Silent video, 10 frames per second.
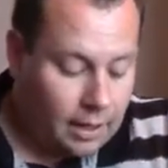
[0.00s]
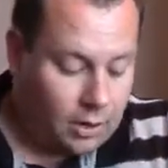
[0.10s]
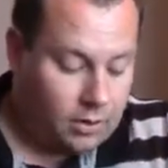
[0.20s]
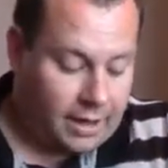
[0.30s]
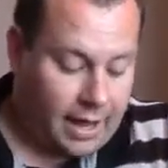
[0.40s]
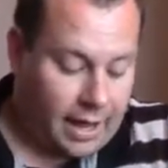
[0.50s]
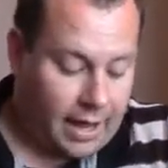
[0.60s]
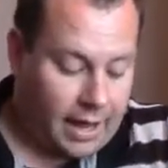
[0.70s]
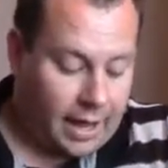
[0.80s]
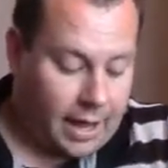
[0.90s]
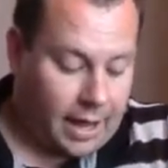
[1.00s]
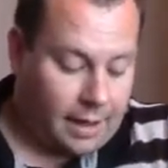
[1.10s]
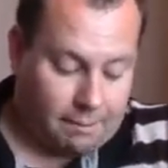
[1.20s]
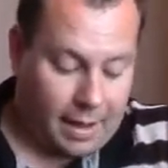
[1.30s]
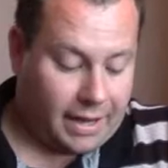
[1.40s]
Okay,
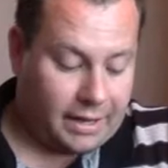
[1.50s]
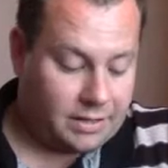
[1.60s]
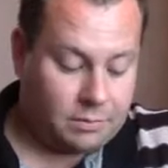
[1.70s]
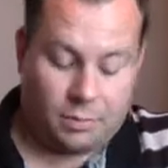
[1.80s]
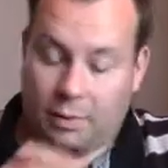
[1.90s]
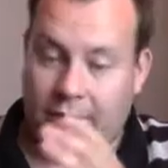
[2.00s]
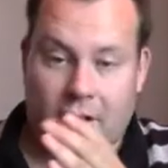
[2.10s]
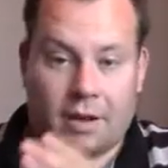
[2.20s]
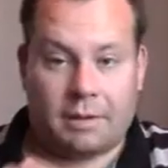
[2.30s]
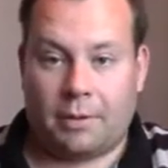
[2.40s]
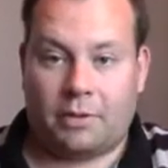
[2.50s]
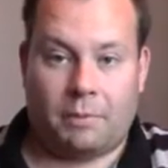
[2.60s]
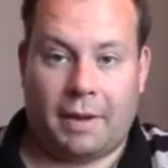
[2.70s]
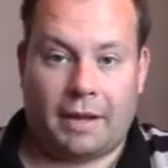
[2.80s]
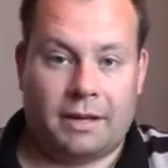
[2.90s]
mechanisms. We talked about
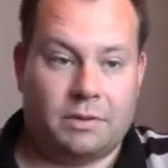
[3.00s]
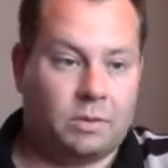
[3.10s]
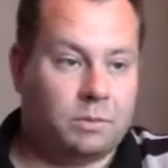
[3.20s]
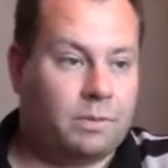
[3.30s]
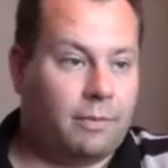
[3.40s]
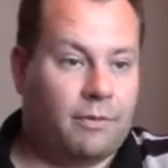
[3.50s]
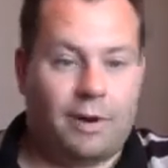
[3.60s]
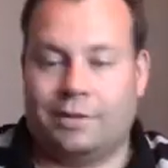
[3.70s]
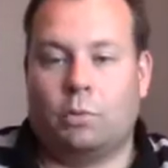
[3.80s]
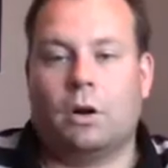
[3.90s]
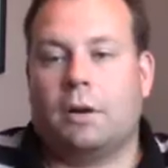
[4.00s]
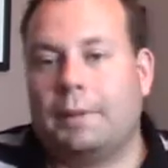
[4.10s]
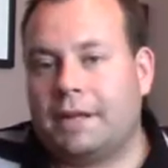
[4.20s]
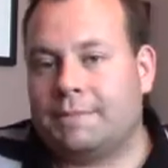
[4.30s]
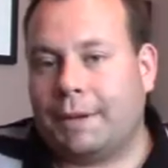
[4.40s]
the mechanisms before. It's a worker
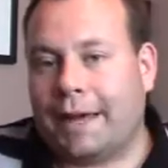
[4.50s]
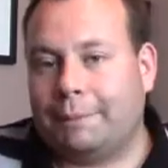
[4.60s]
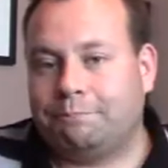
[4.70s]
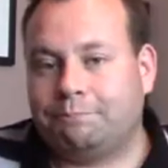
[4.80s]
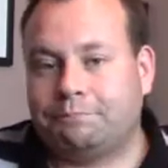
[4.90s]
placement game.